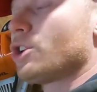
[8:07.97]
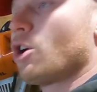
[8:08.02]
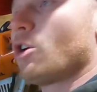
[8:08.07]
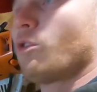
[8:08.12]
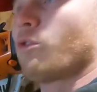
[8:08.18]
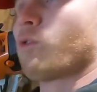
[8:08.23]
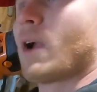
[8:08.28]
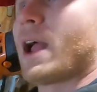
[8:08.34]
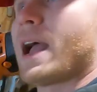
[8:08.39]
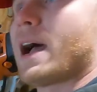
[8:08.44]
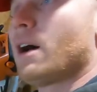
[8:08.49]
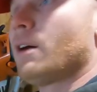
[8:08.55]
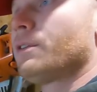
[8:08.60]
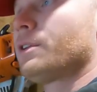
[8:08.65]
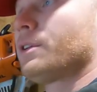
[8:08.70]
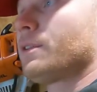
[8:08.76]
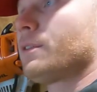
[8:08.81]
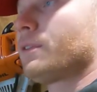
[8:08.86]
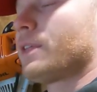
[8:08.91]

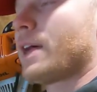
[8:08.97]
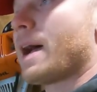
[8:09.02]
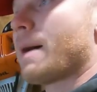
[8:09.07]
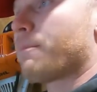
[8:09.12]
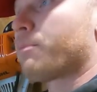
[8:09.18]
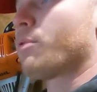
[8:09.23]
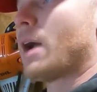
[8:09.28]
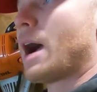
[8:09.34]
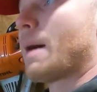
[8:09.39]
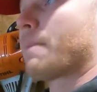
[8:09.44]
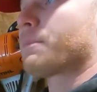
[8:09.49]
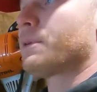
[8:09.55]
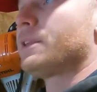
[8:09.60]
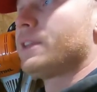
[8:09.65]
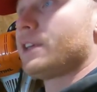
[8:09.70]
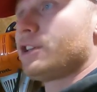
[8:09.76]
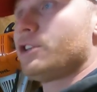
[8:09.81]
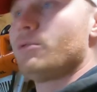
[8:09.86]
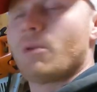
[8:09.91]
around that property
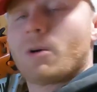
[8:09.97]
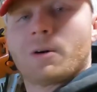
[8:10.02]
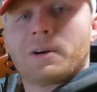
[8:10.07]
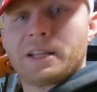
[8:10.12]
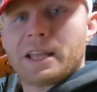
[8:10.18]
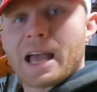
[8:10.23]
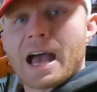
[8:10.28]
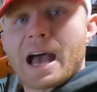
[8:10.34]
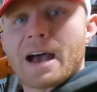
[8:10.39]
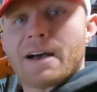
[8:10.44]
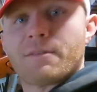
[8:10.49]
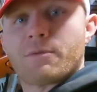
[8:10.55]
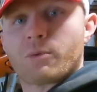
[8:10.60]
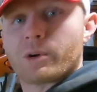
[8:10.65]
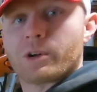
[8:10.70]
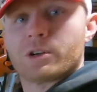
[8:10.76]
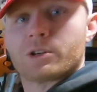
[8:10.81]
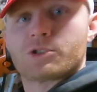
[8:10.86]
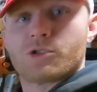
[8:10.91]
that you already have,
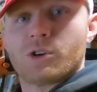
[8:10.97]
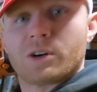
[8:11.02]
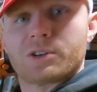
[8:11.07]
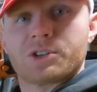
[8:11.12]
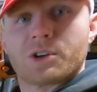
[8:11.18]
where your truck's